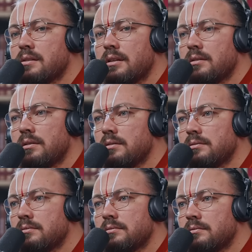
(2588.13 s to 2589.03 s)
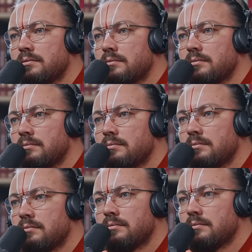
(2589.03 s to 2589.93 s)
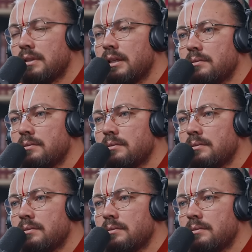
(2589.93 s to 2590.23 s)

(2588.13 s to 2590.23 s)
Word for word: I don't know. Yeah, it's it's bliss. It's yeah.